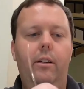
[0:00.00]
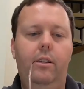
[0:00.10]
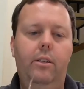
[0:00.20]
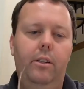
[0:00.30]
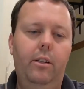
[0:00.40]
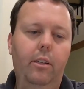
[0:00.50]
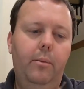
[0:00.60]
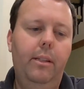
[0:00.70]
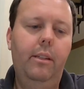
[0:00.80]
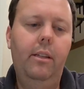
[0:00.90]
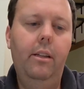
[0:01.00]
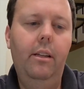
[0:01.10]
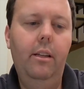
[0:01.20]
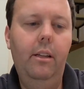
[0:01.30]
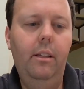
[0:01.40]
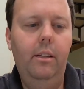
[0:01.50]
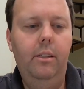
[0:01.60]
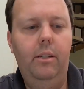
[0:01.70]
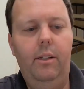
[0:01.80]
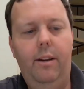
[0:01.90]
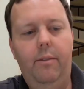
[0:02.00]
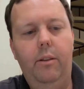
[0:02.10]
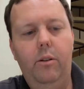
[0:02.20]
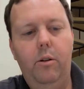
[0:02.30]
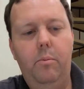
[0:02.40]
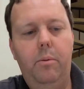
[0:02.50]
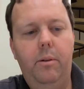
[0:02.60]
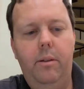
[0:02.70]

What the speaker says: Show you a little bit. So you have the loop.